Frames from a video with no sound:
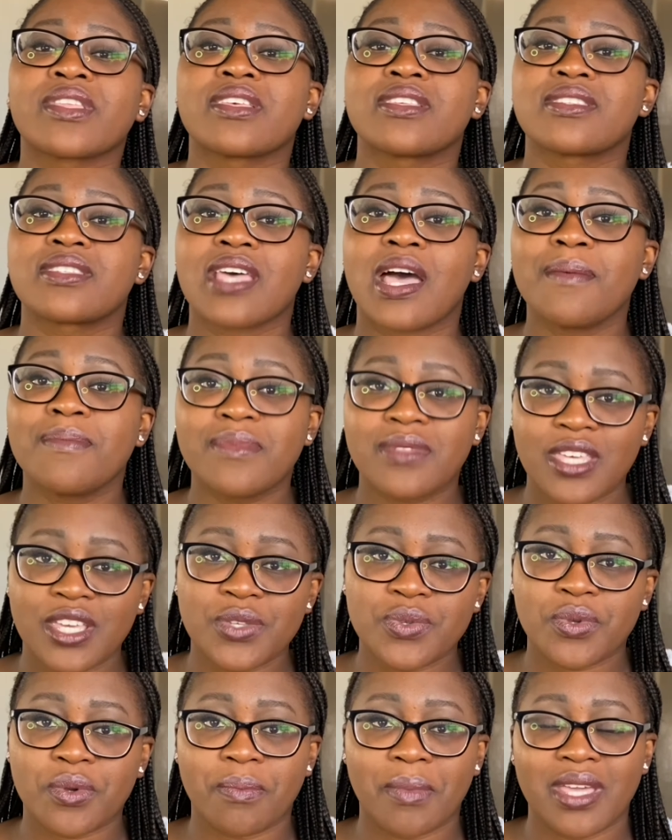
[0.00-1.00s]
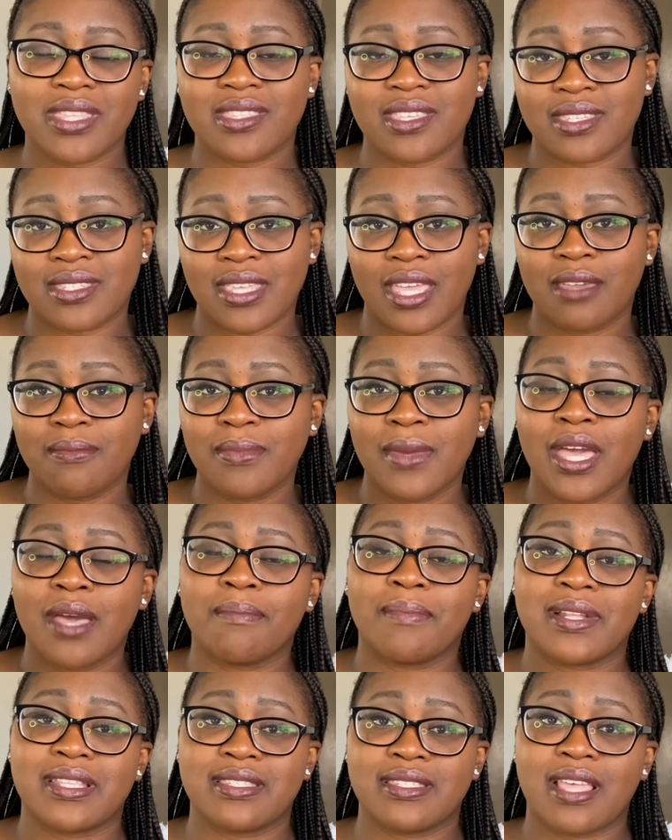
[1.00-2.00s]
Some things remain the same,
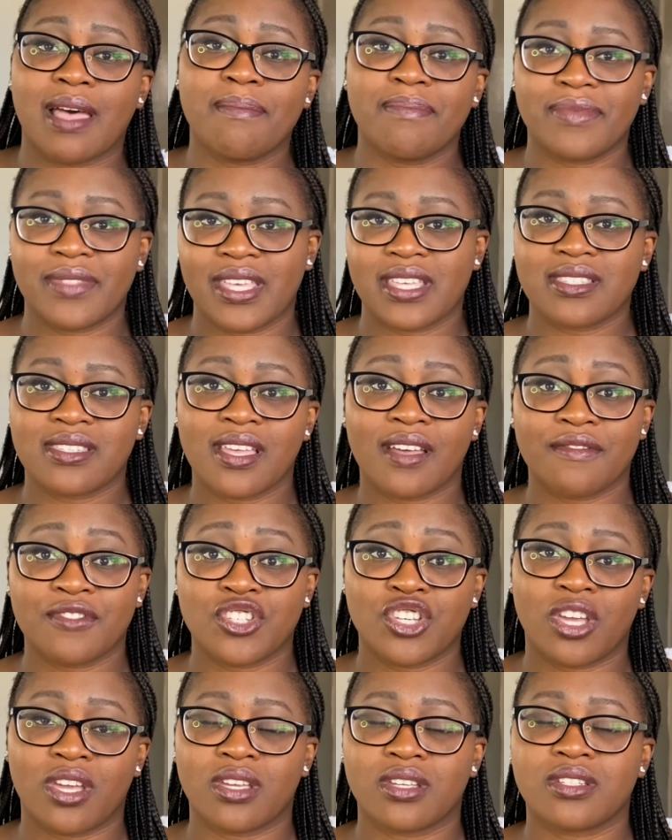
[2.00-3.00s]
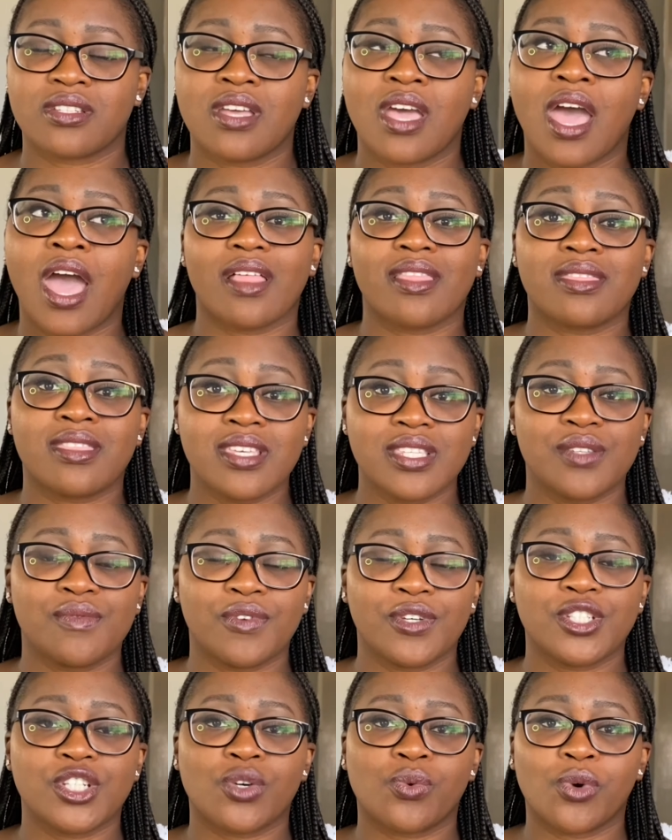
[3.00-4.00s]
but some things have changed. This
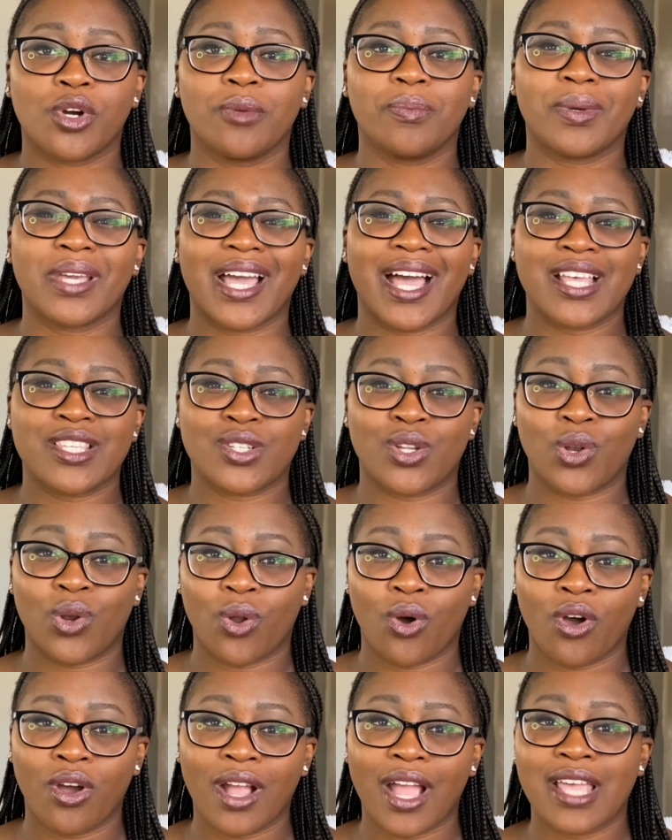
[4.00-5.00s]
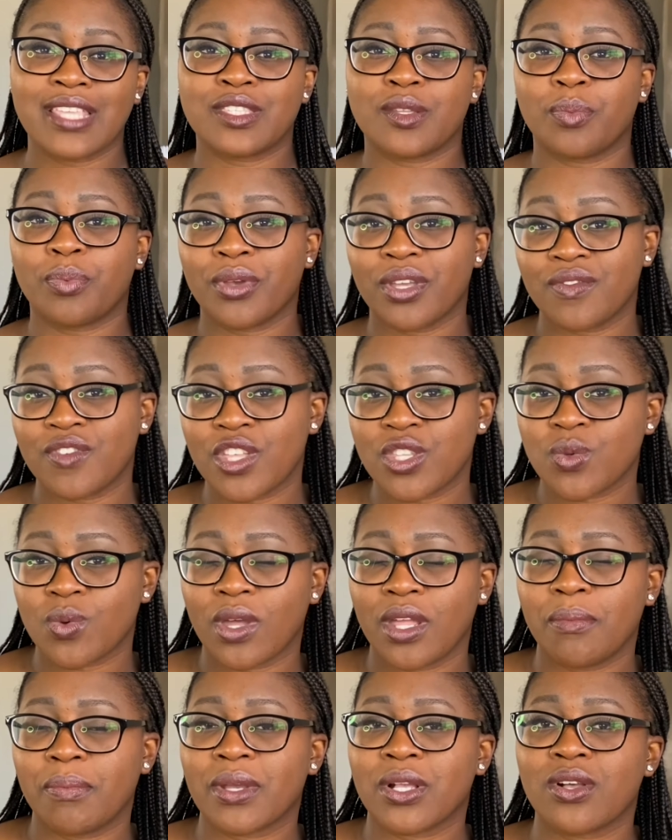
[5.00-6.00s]
video won't be as long as the previous
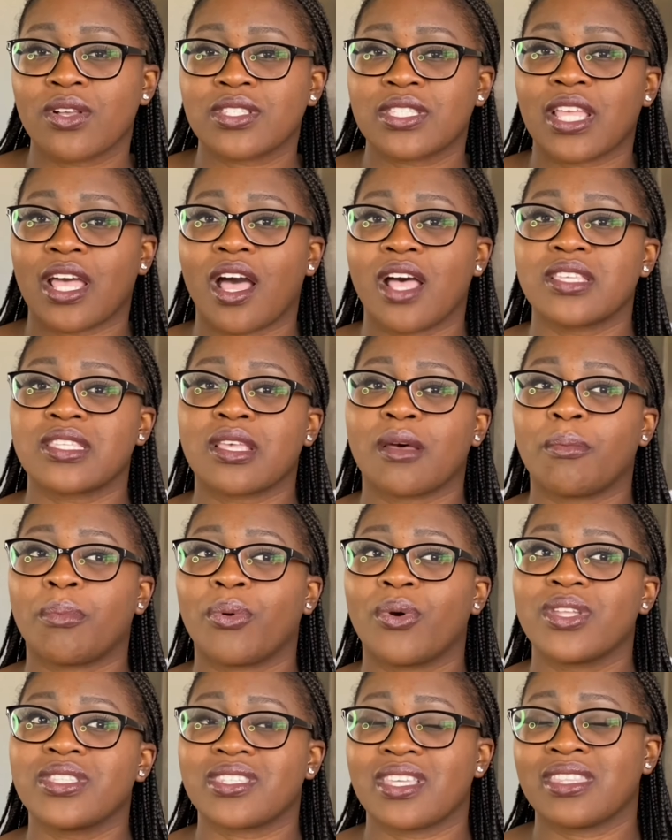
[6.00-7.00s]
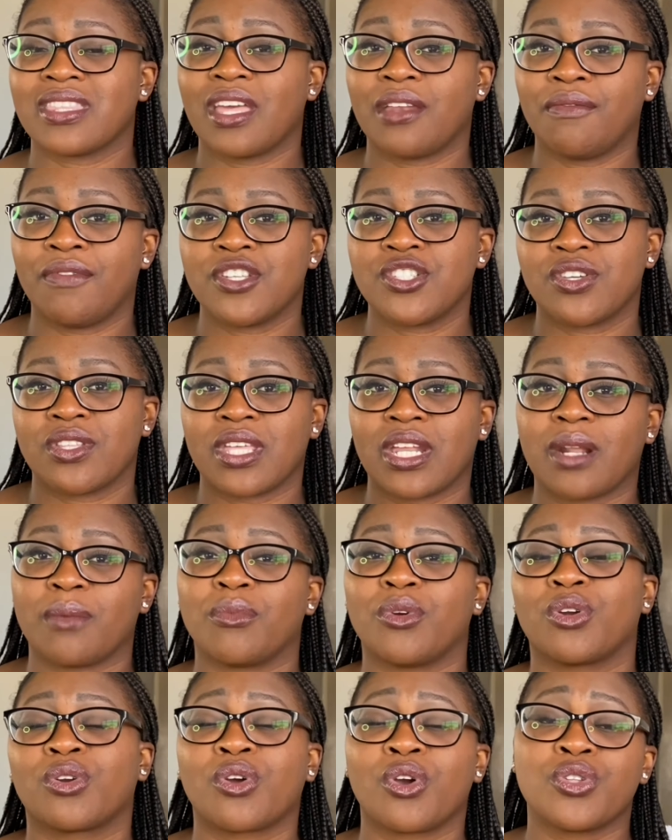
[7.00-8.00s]
one because there are some points in that video that I'm
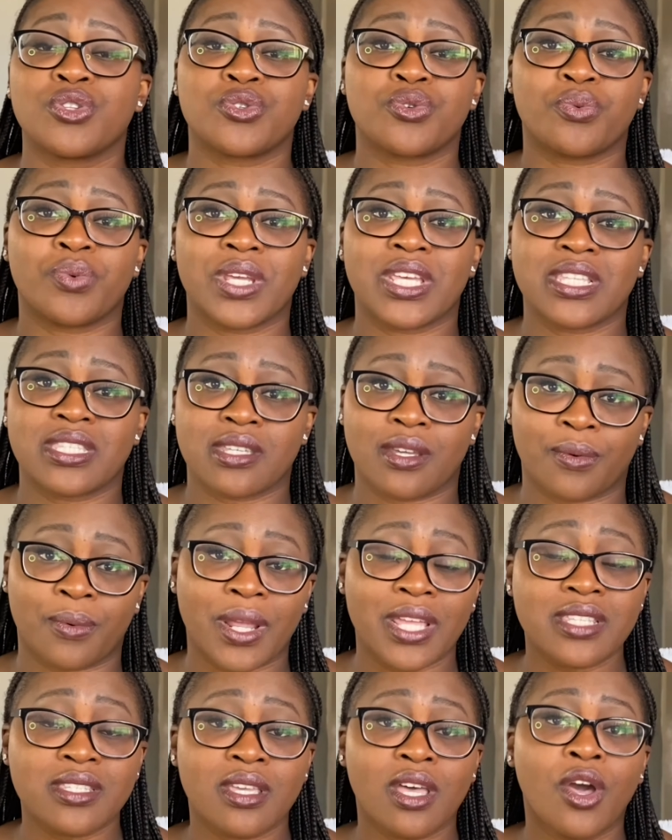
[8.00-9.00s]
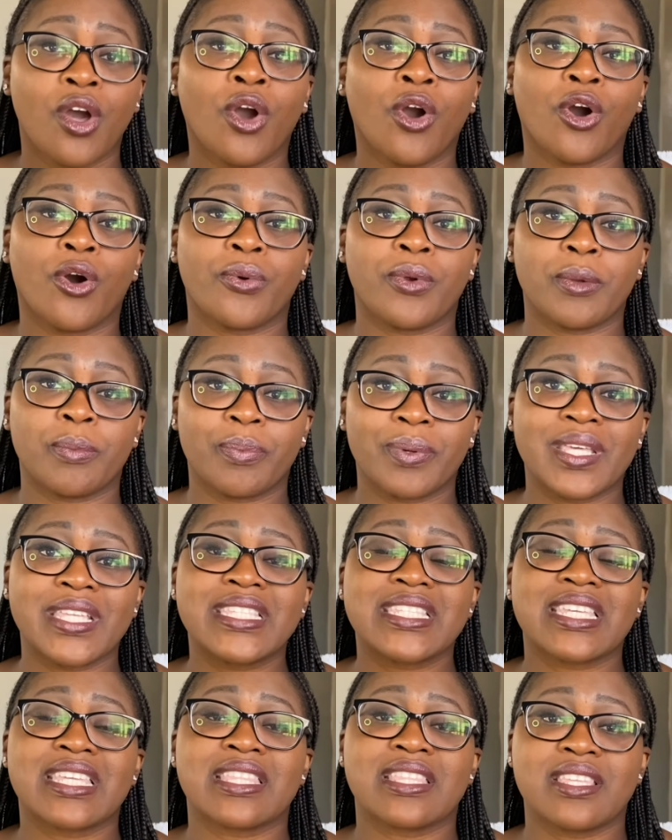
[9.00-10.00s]
not going to reiterate or
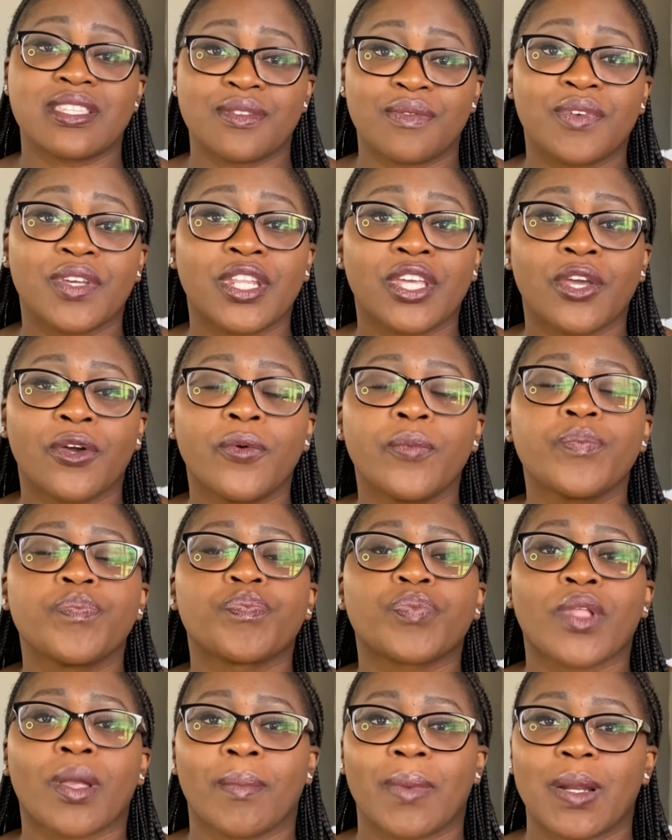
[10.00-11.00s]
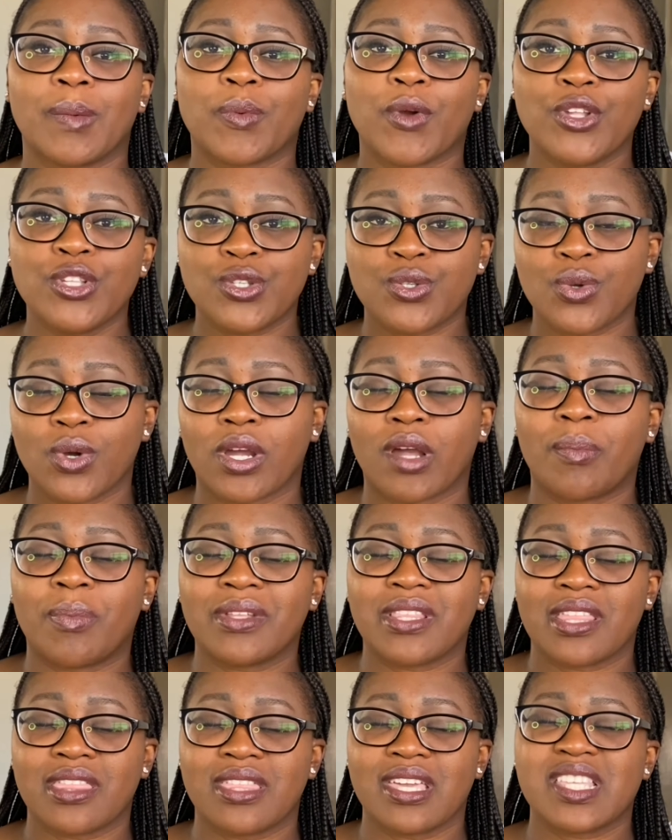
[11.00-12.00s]
repeat in this video, but I'm going to talk
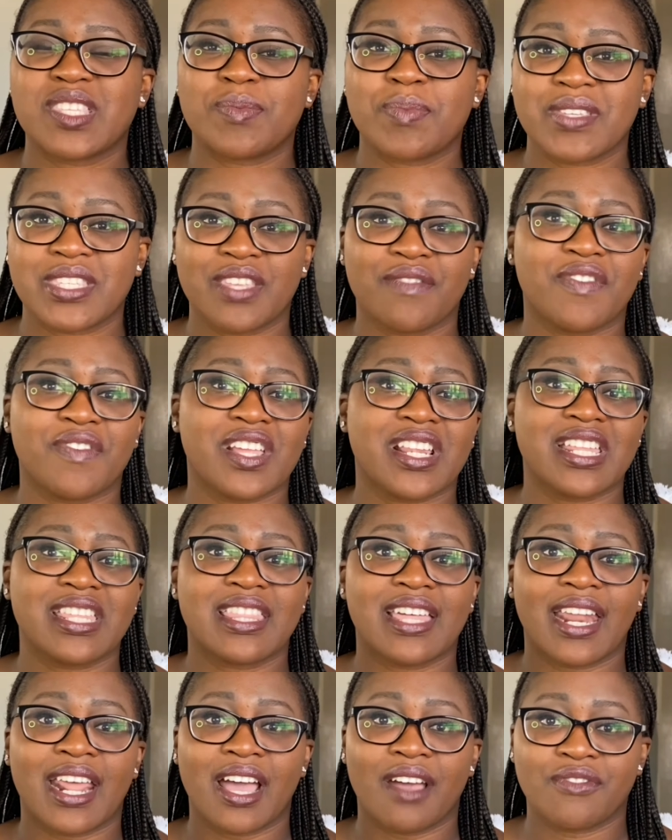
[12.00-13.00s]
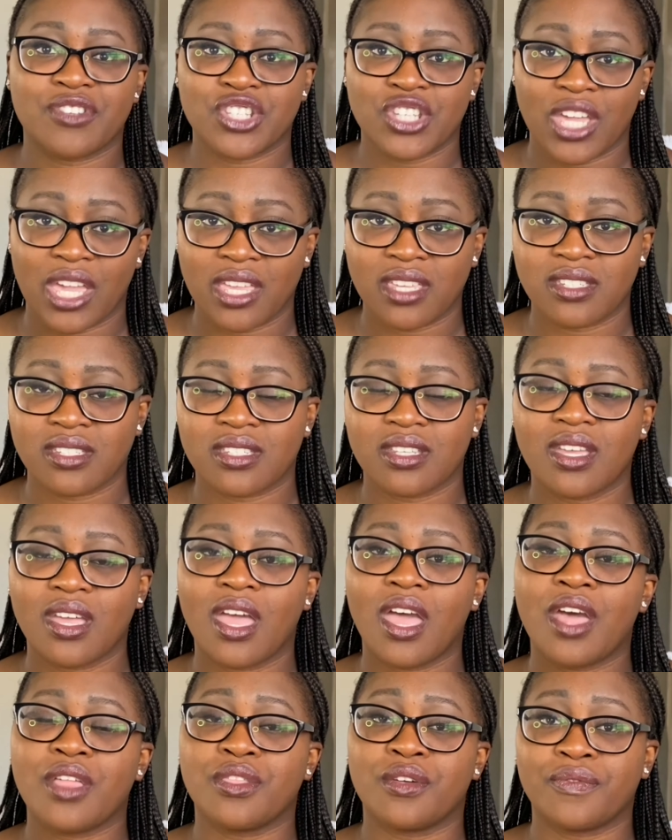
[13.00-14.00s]
about the things specifically that have changed.
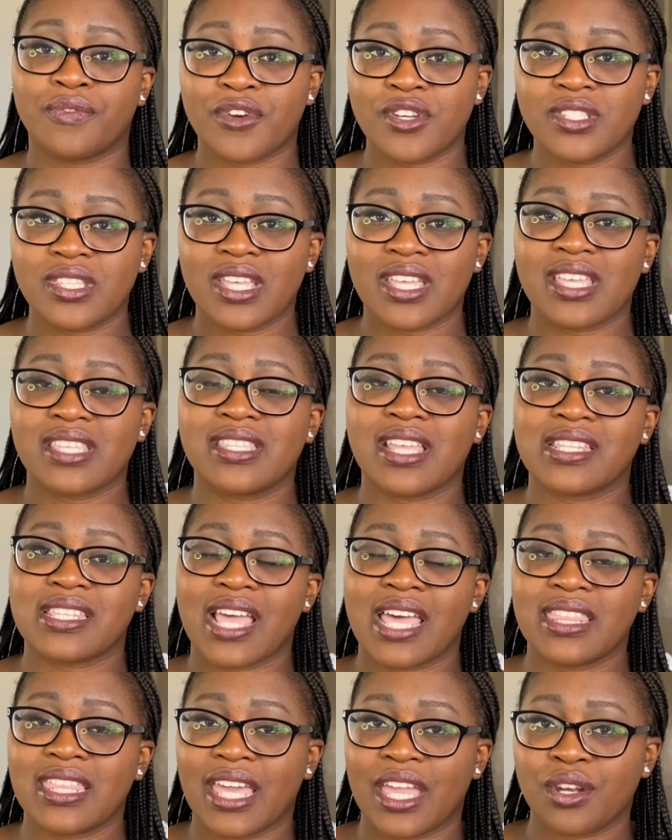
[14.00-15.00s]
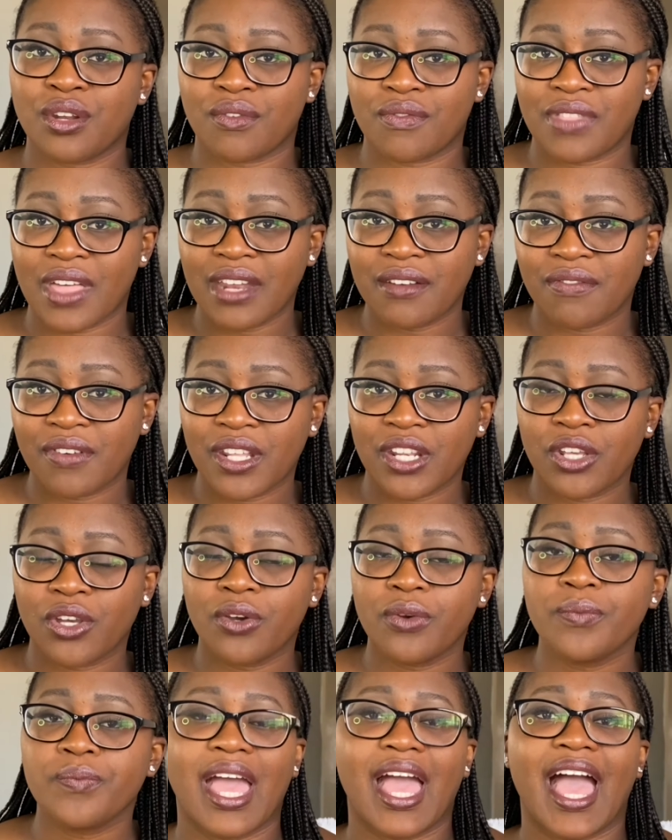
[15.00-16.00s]
The first thing is that at the end of that
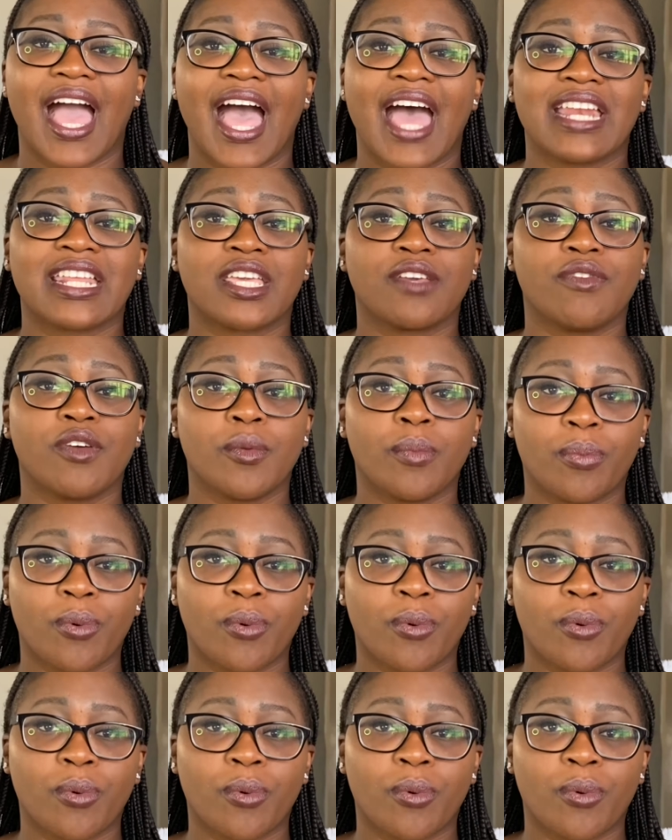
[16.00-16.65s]
video, I had given